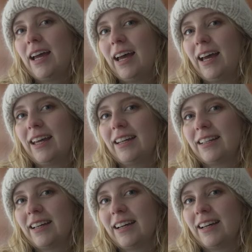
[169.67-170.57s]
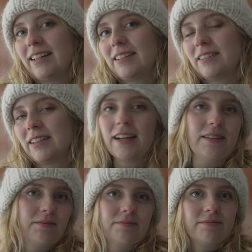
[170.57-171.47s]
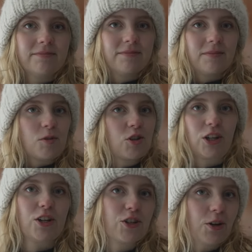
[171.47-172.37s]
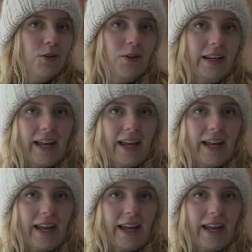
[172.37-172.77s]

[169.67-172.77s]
and yeah, I'm just gonna show you, I